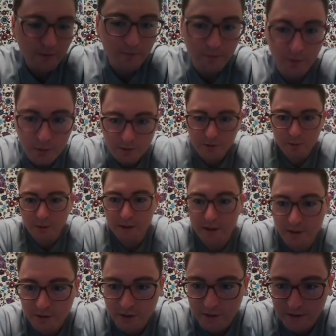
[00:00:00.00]

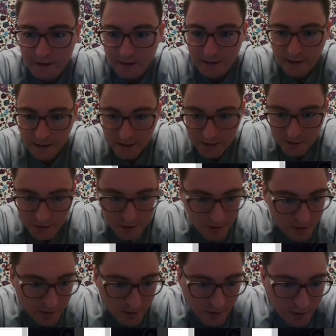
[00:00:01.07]
Volkswagen GTI hatch.
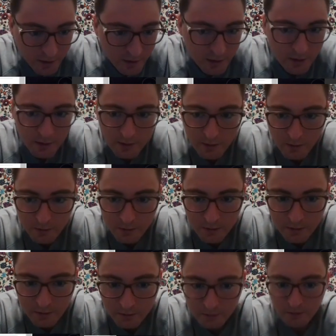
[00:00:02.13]
All
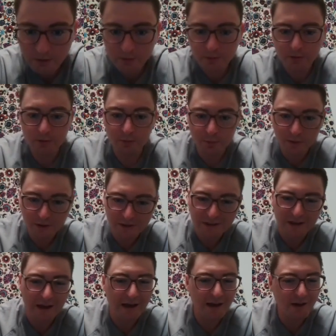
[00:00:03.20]
right, $3,300.
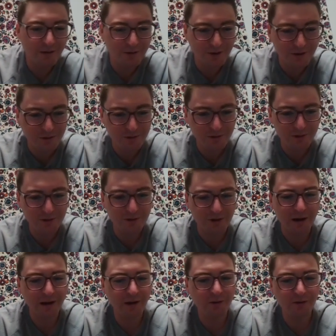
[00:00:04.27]
I don't know. You know,
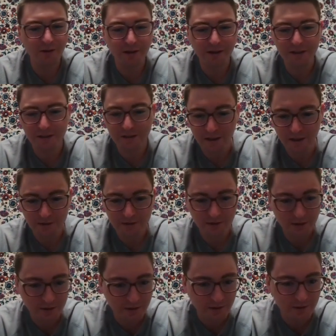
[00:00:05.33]
I don't like stanced
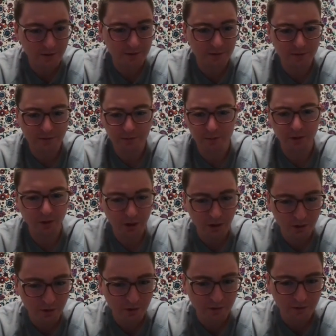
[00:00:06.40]
cars. This one's been
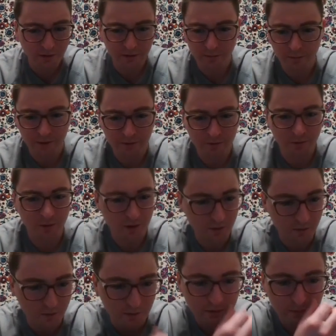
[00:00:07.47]
lowered. It's got some aftermarket
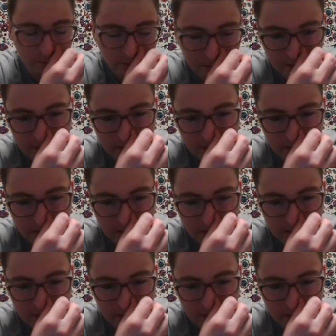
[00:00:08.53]
rims.